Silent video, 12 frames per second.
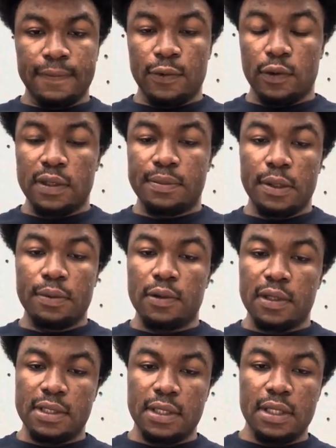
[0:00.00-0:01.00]
what people are
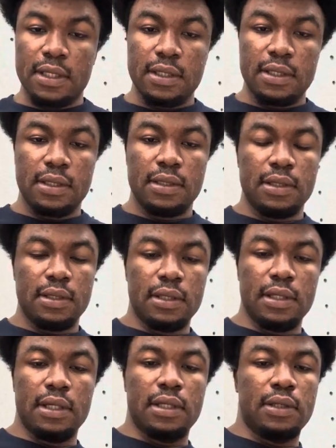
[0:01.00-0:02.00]
saying,
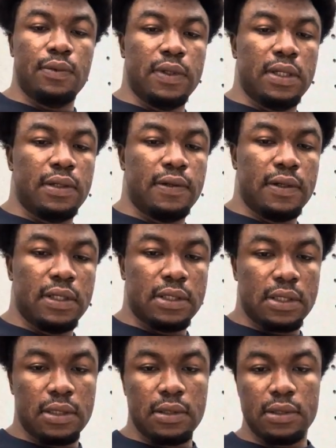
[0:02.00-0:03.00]
and we create
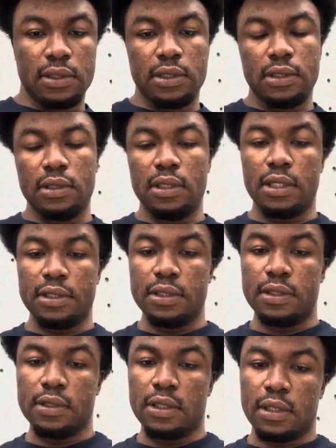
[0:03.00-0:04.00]
a longitude
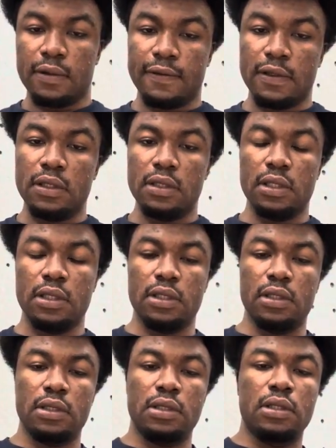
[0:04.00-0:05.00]
latitude out of it,
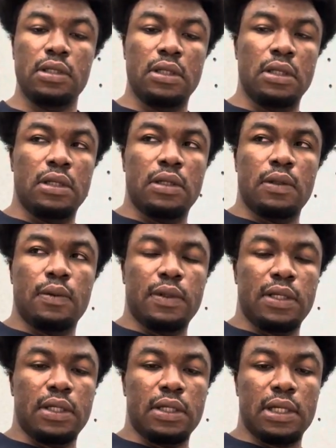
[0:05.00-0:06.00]
and
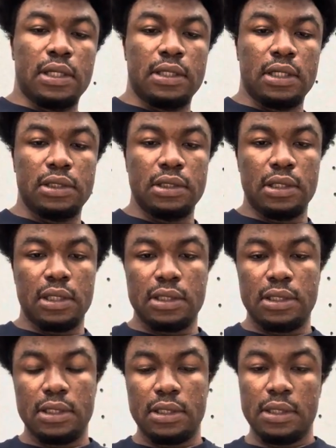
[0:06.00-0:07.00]
we attach
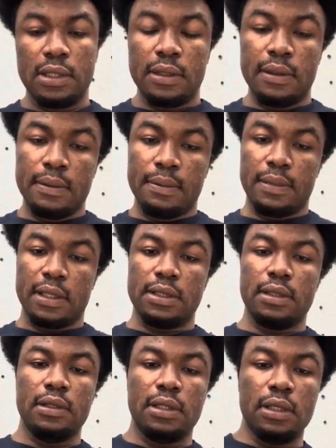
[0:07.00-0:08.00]
that
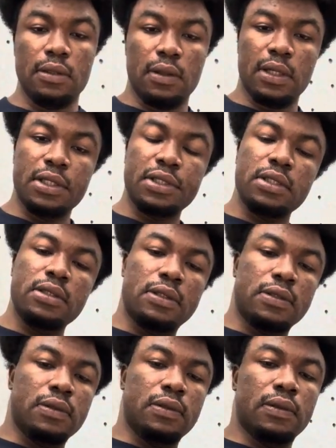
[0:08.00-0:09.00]
particular location
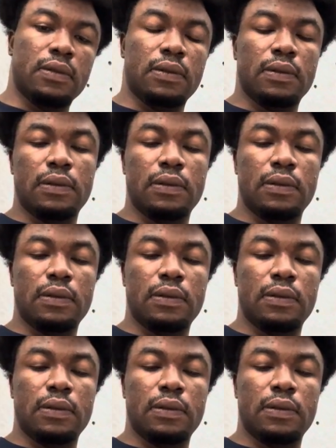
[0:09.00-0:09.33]
to